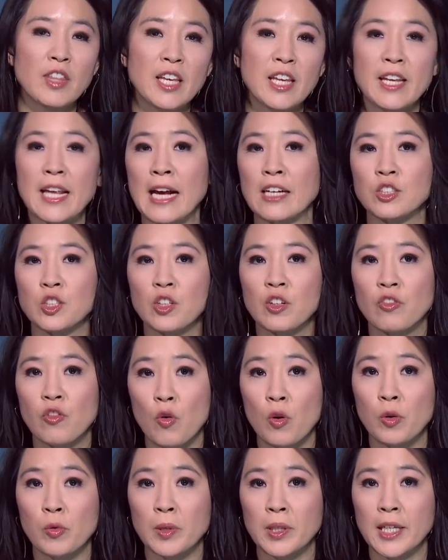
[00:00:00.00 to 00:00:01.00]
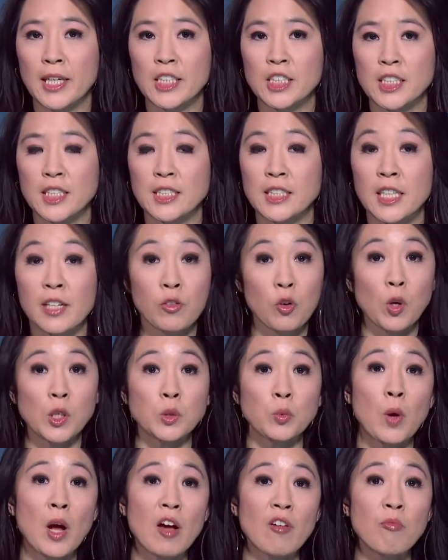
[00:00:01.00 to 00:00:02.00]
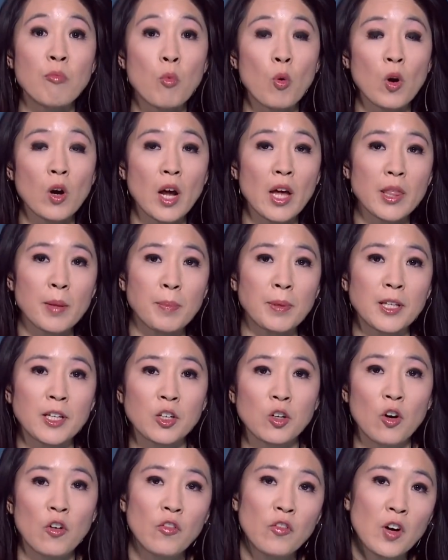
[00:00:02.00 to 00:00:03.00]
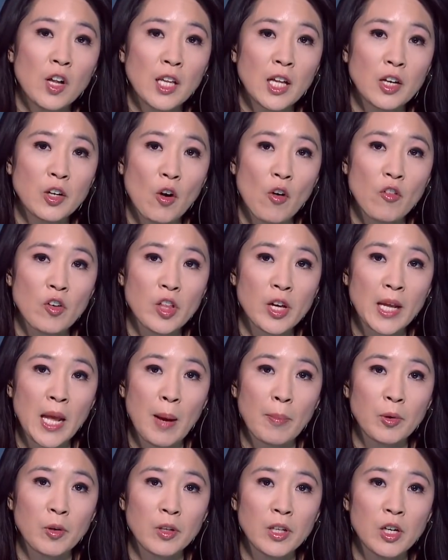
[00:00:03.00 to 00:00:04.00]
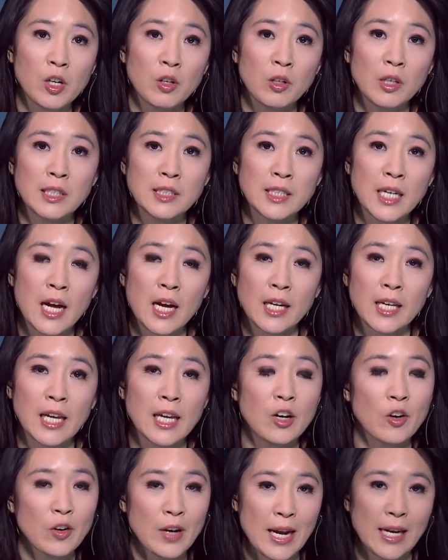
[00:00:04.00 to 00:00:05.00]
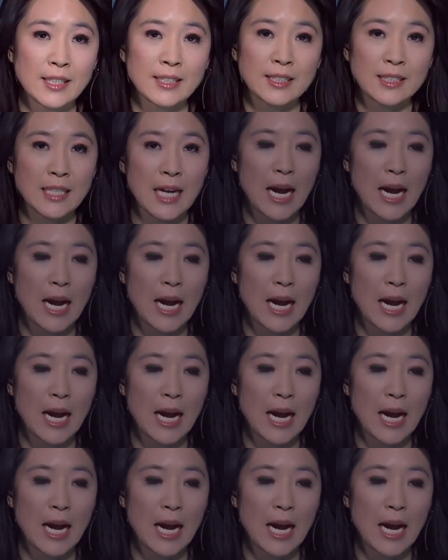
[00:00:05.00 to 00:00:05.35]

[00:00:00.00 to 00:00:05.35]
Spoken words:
the Council of Foreign Relations. And of course, we'll have more on the political fallout over the Capitol Hill attack in our next